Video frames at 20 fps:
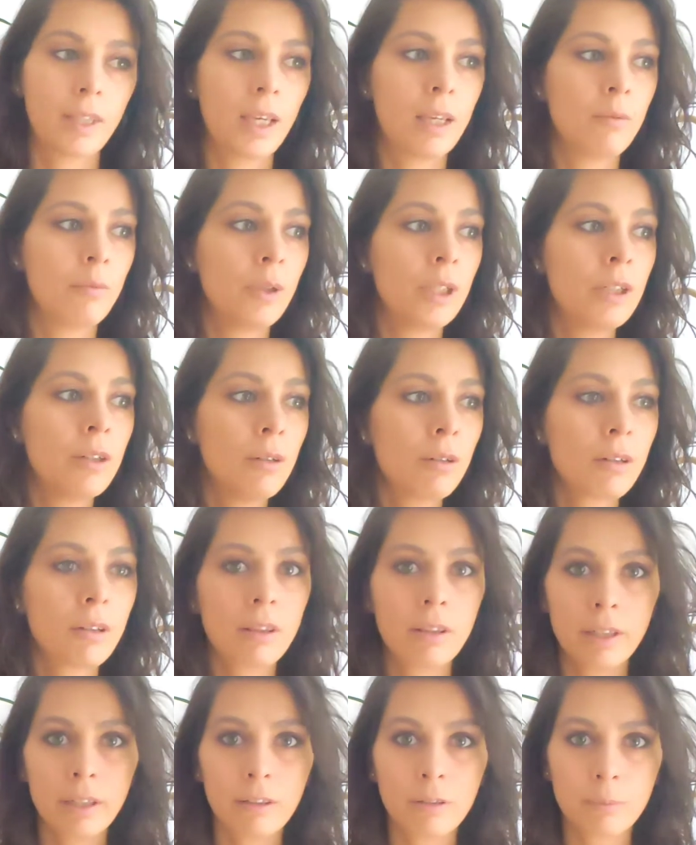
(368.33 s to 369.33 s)
And we go
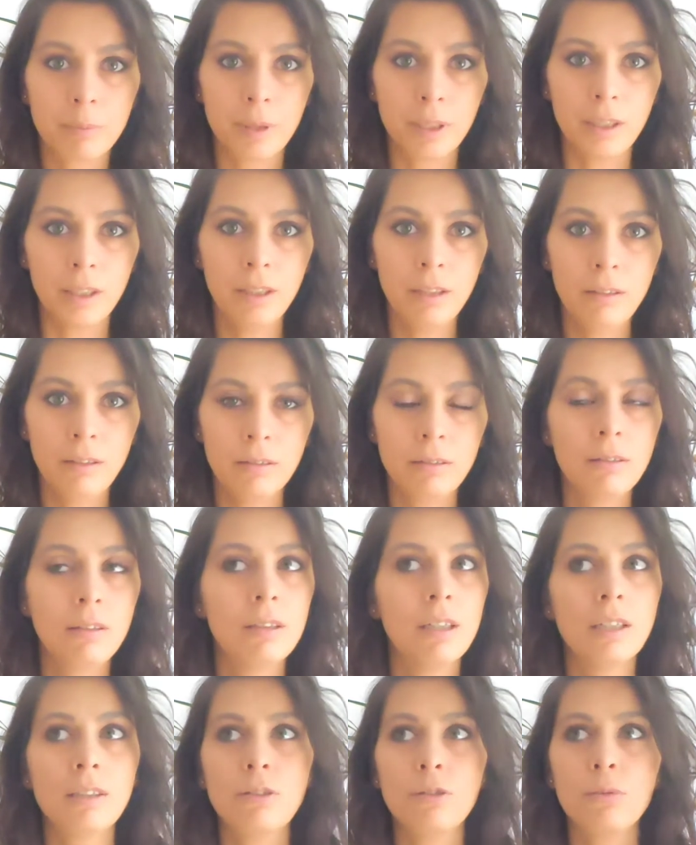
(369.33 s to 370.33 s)
to therapy
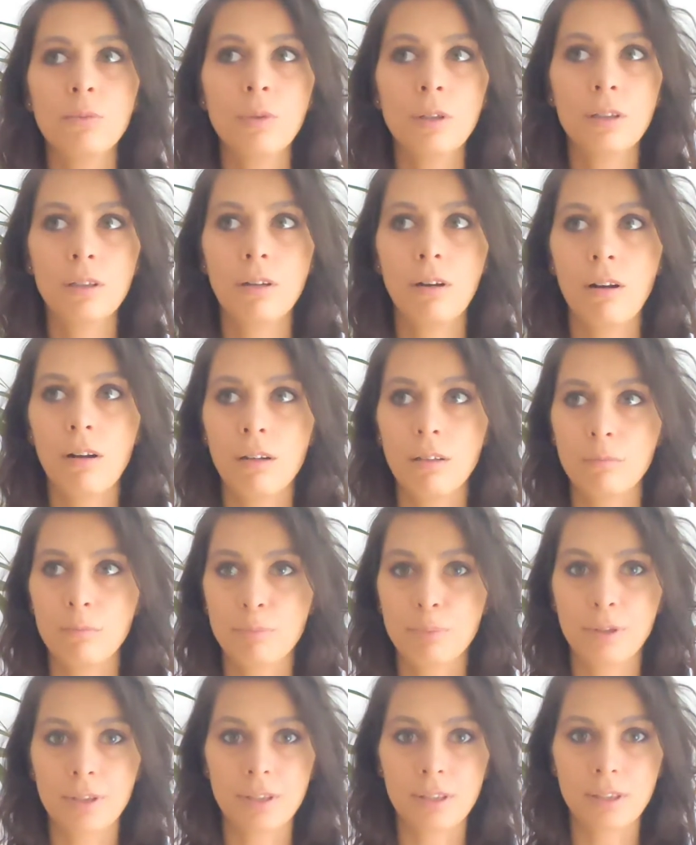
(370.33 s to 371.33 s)
not to work on
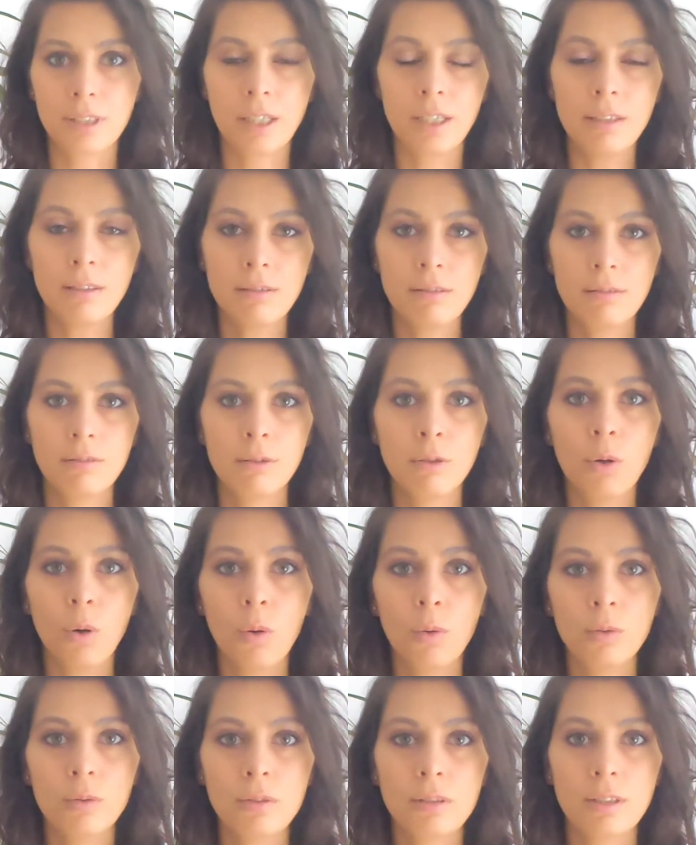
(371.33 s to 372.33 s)
precise
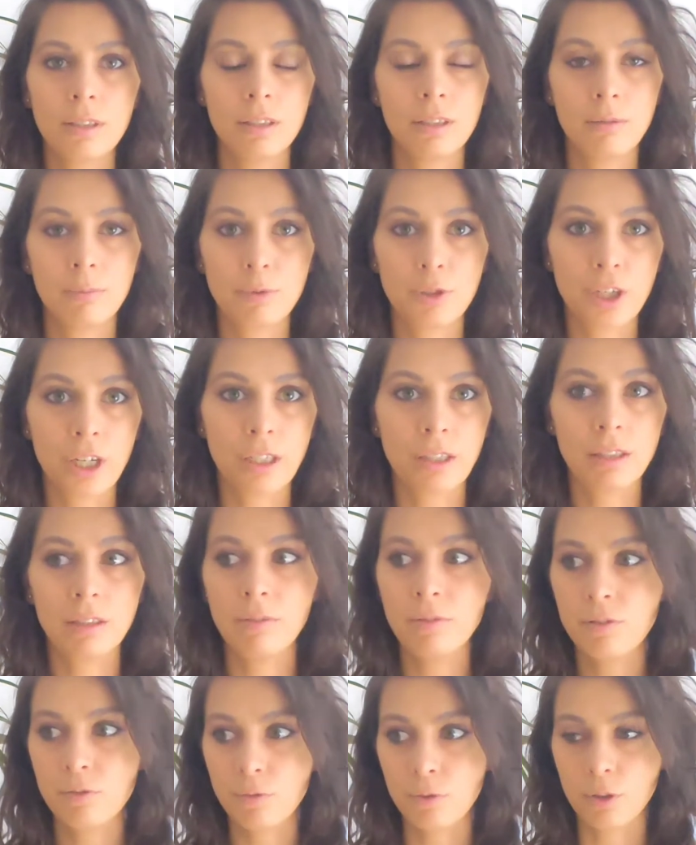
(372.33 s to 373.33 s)
goals and
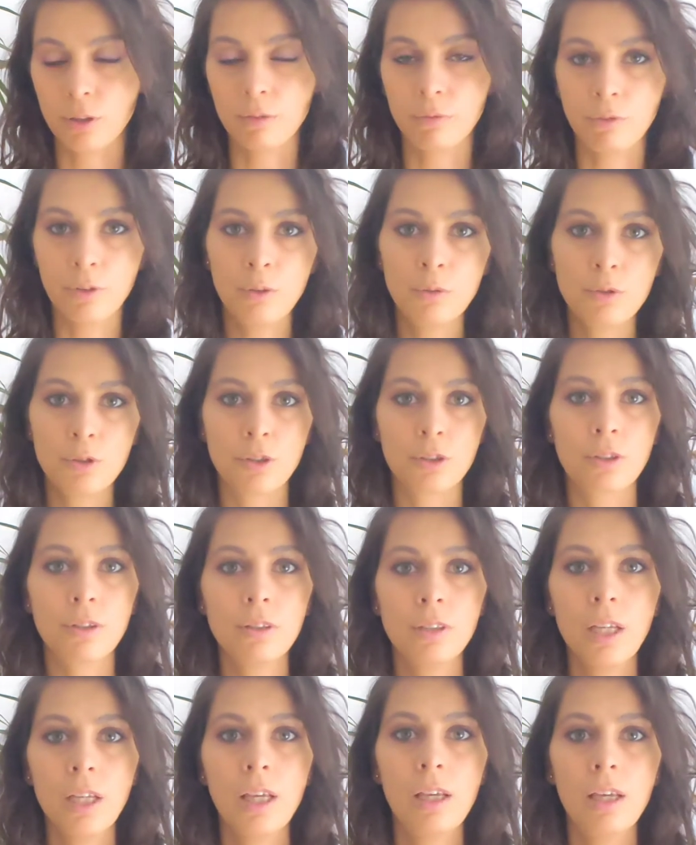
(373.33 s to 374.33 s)
objectives for the
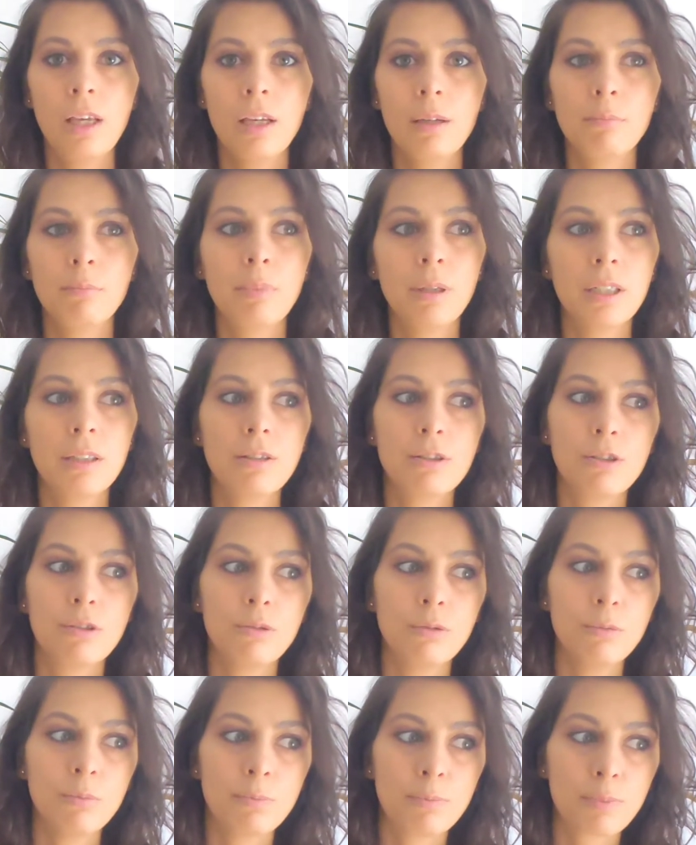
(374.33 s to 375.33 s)
future, but
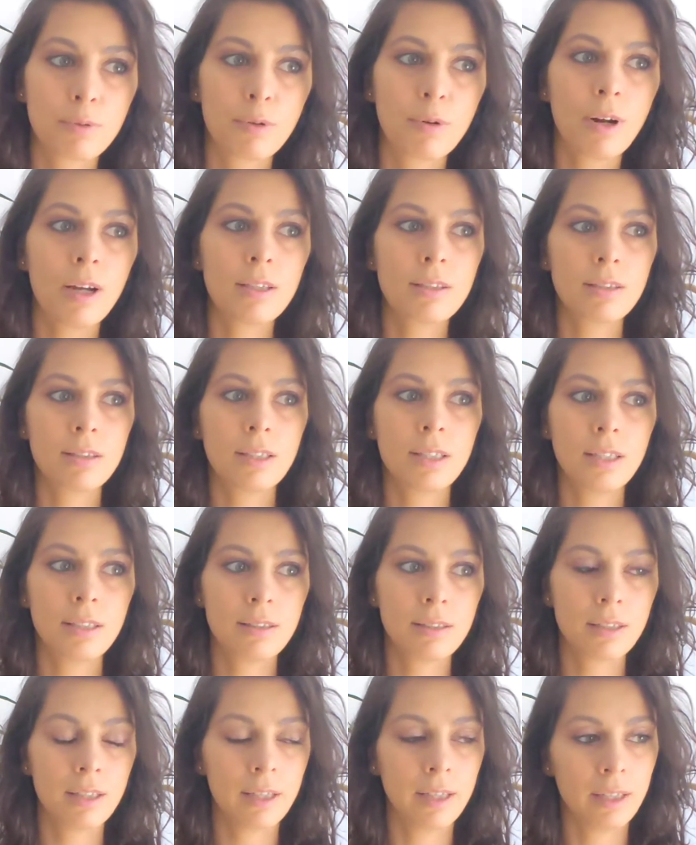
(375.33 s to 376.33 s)
to
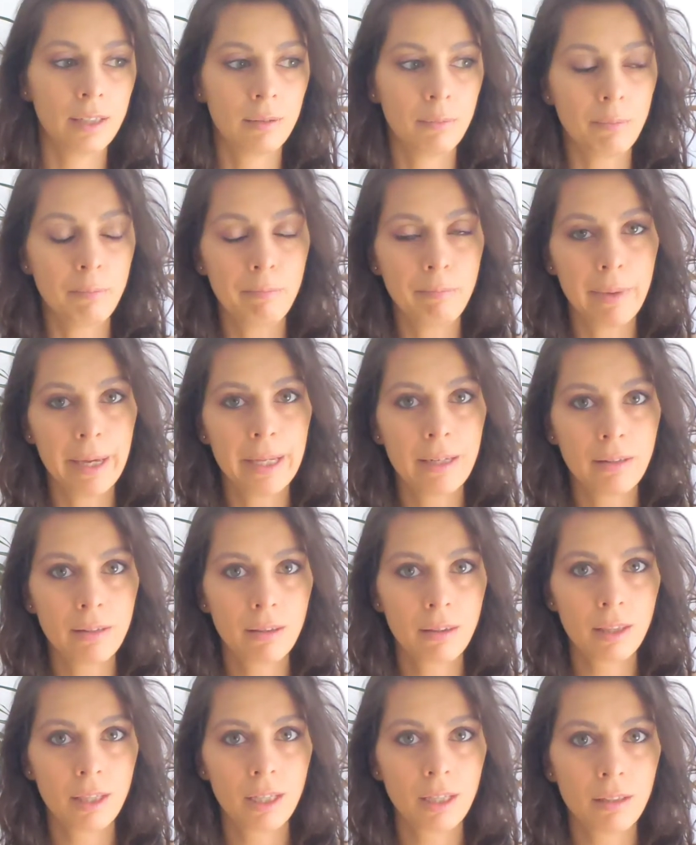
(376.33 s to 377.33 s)
process and
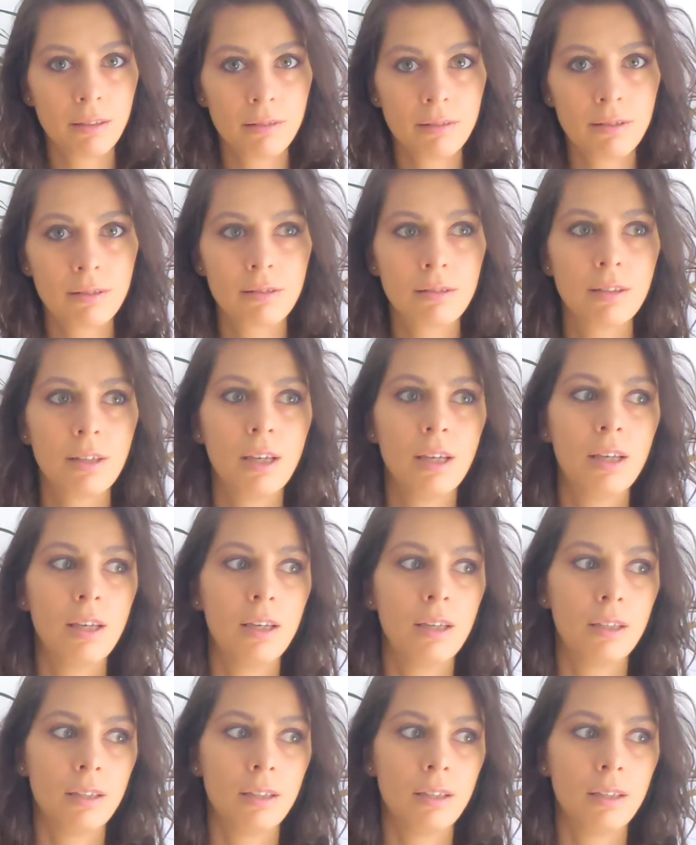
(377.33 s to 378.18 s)
mend things